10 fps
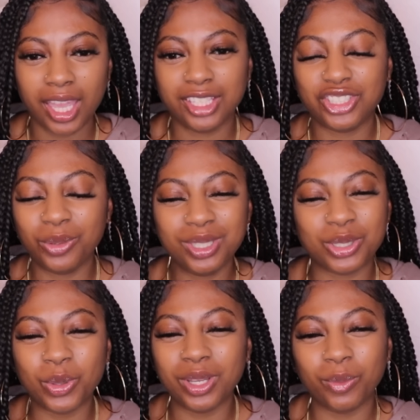she would
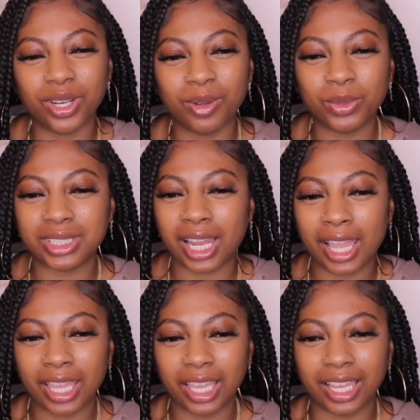do it where it was
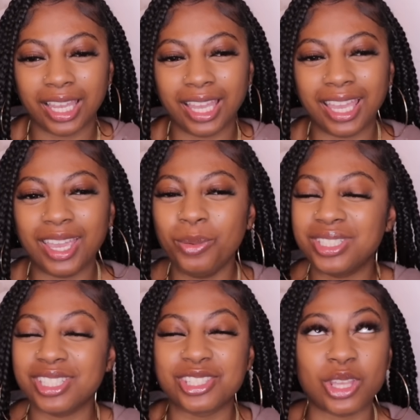like, it
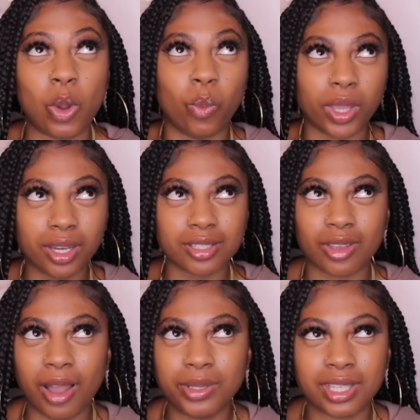was just so weird.
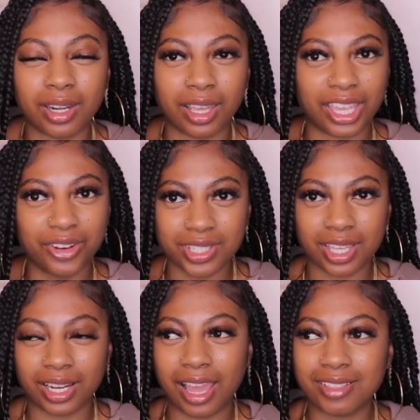So I was kind of
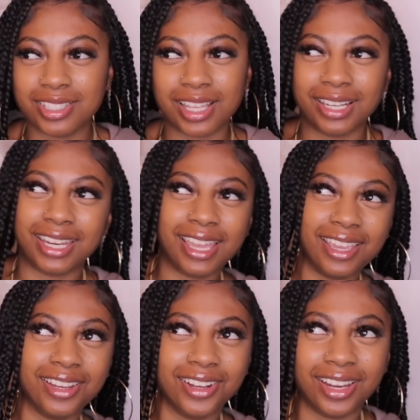irritated. I was just like,
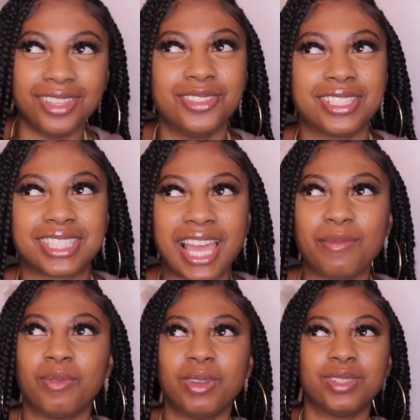dang, girl, like, you just
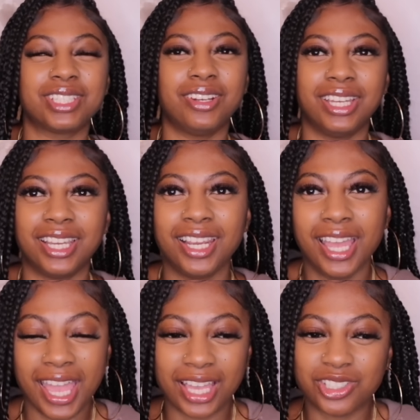slapping me with your hair.
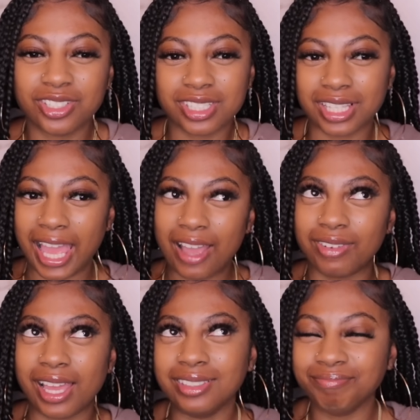And she'll just
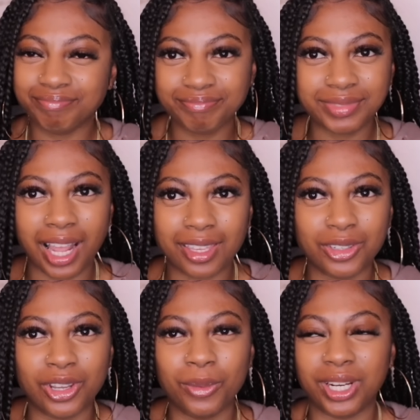laugh like, like,
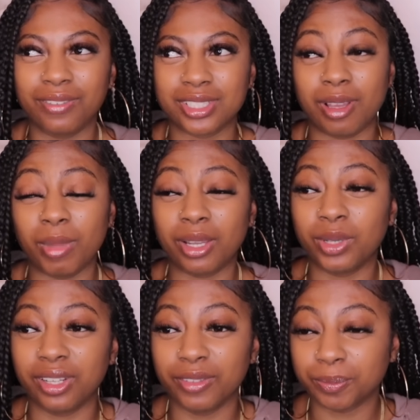you know, whatever. So I'm like,
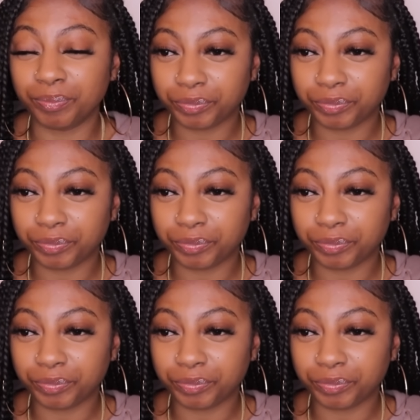whatever.